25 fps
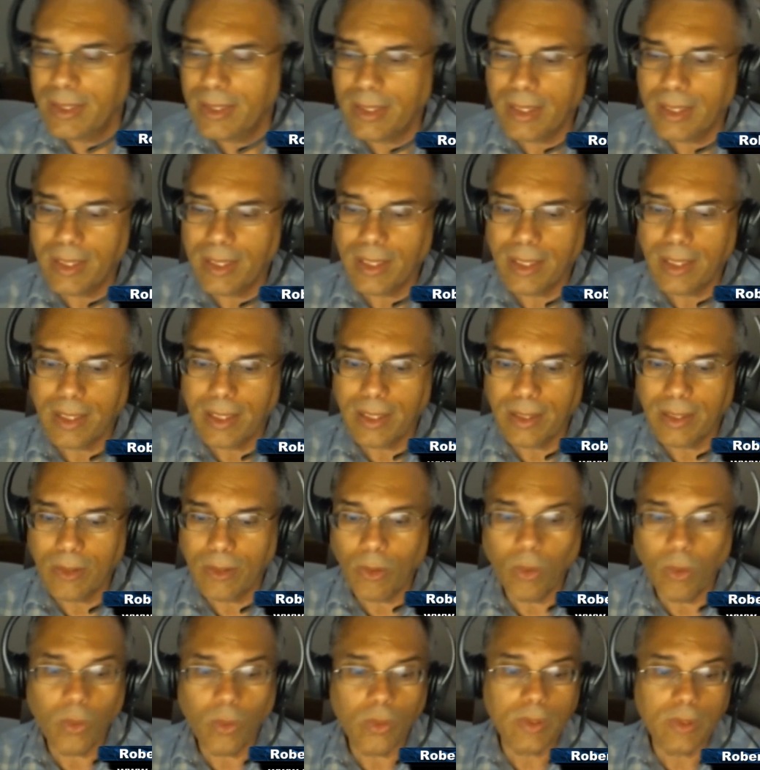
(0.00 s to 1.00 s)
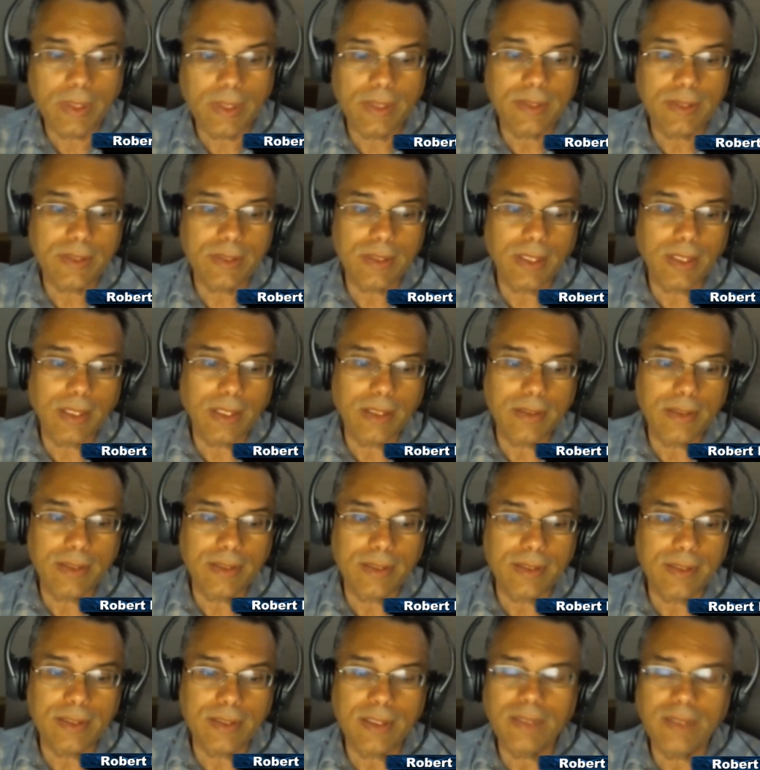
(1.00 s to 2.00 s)
This
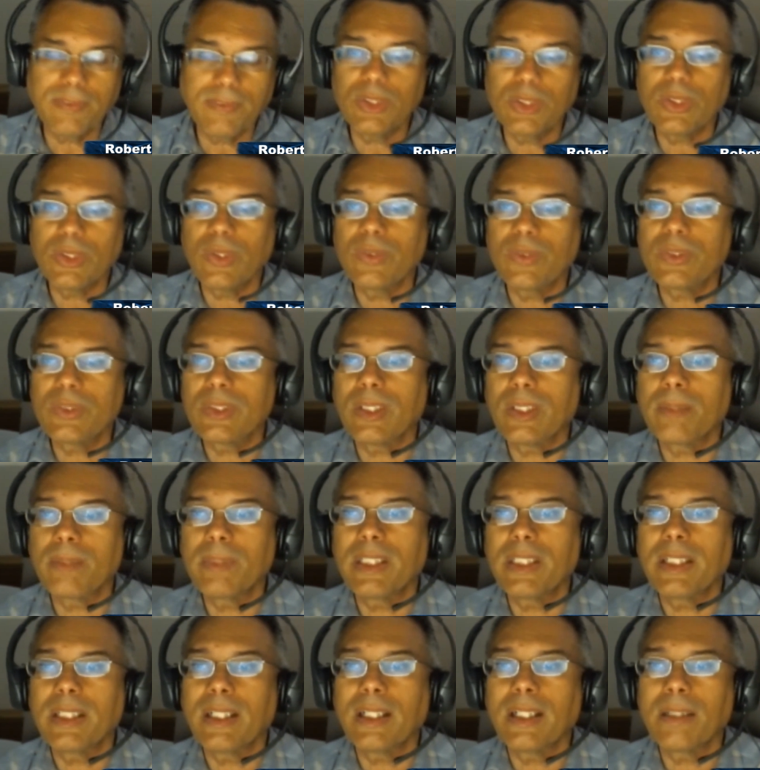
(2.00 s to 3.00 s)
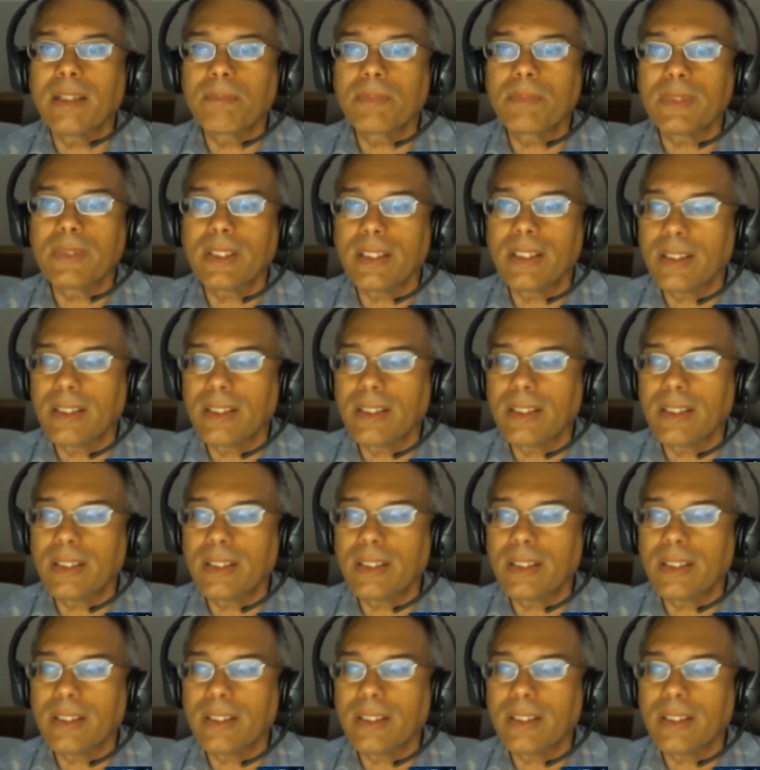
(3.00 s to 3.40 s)
TV show's coming up.